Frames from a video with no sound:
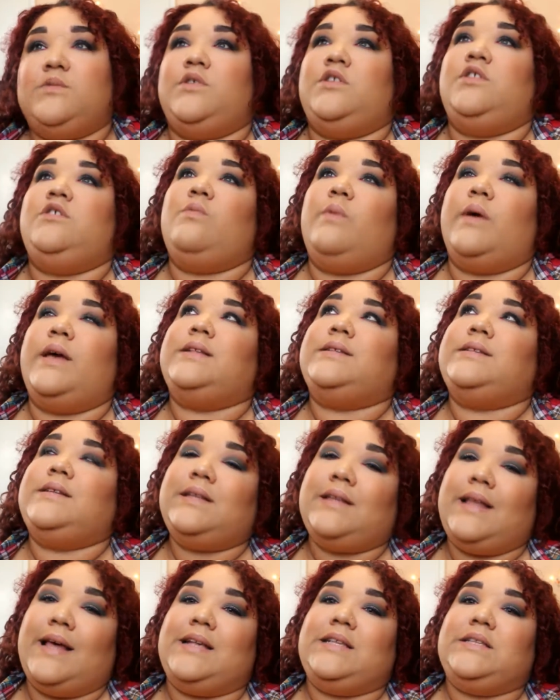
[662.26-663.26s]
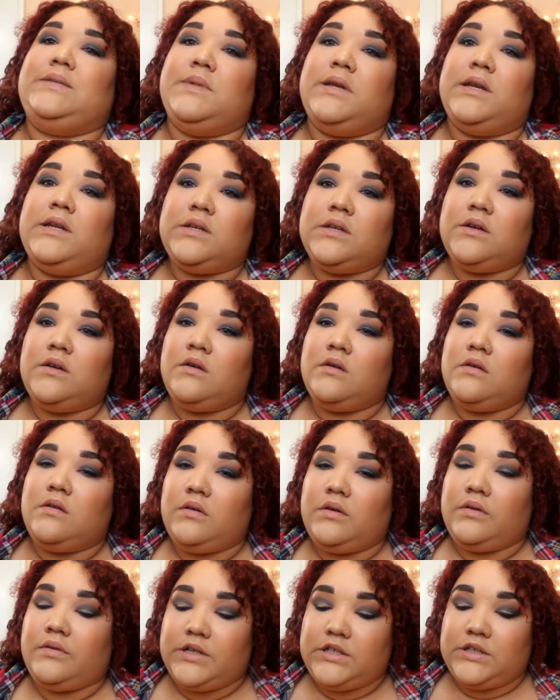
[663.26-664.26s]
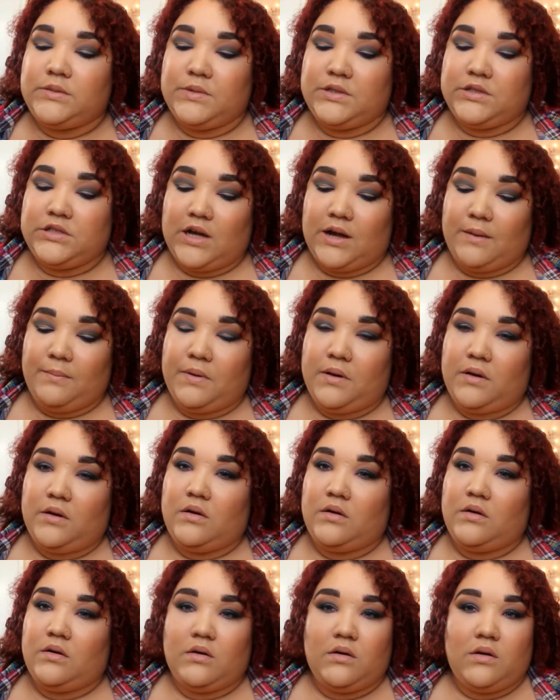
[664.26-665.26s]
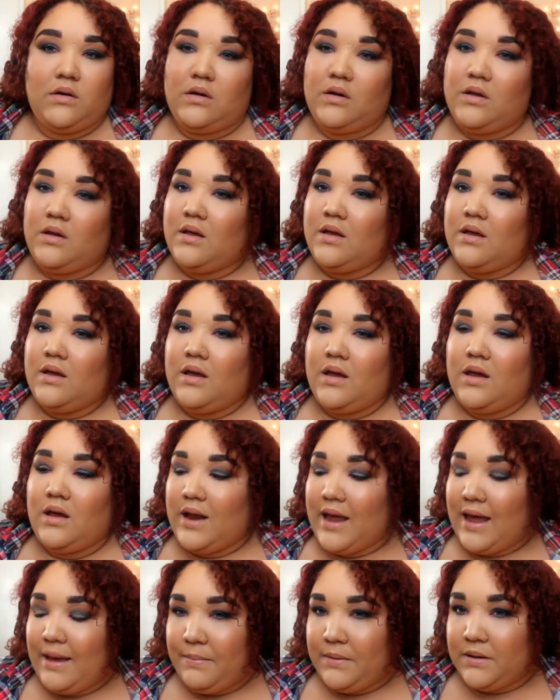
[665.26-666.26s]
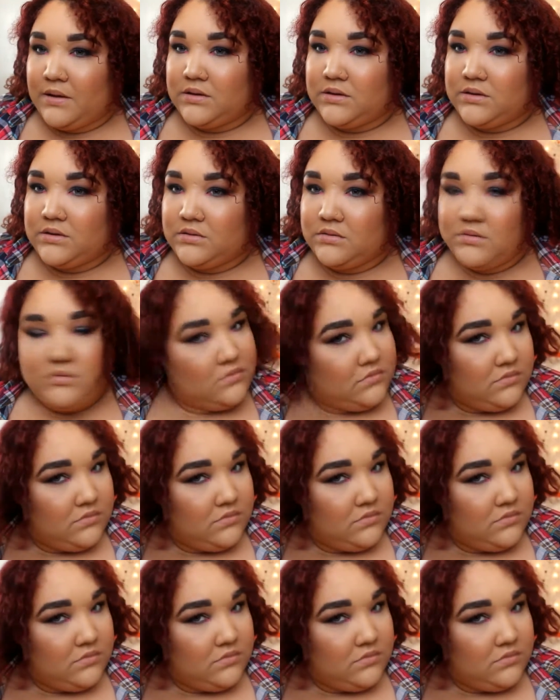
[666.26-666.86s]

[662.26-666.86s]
when you wait to the last minute to go Christmas shopping. It happens.